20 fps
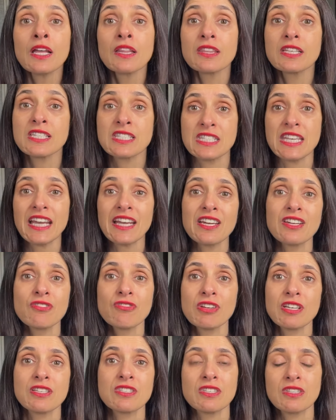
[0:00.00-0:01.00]
The second
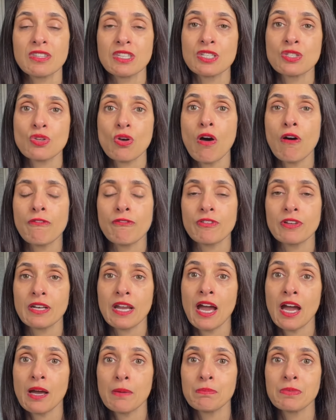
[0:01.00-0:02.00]
reason this often
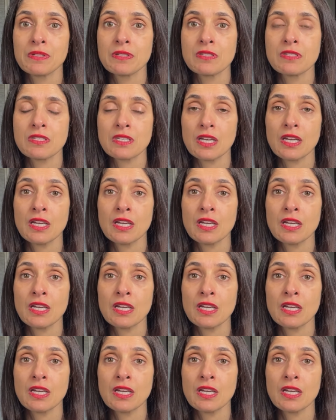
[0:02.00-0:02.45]
happens